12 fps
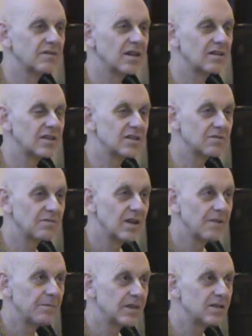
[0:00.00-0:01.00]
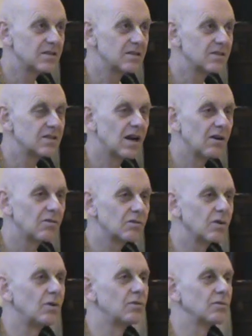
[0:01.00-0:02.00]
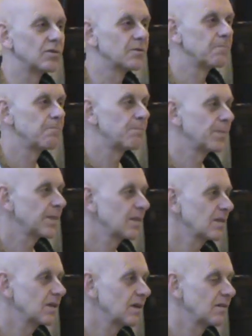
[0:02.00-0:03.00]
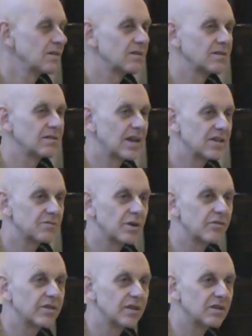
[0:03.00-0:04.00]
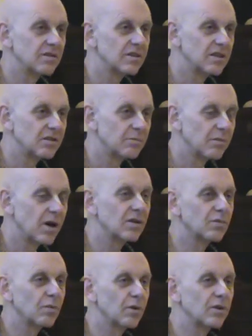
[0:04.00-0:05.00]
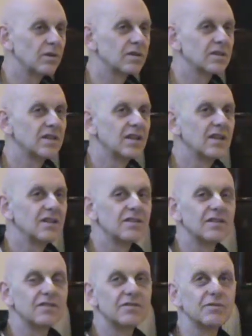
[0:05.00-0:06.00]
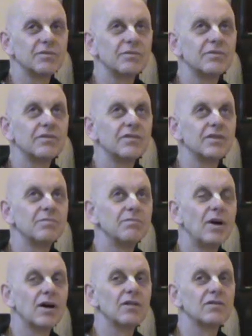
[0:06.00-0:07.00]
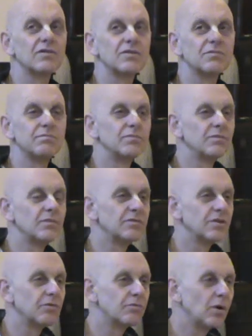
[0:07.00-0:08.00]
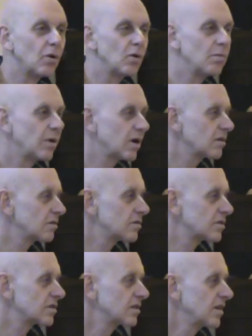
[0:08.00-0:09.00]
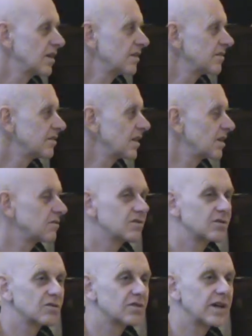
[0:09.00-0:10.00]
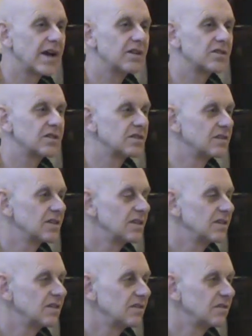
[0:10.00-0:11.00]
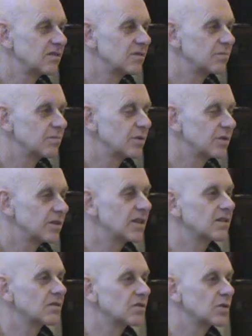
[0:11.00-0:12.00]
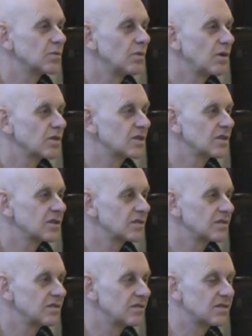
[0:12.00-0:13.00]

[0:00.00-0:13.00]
At least this is our goal. That's one thing in the modern world. The role models that society is projecting towards us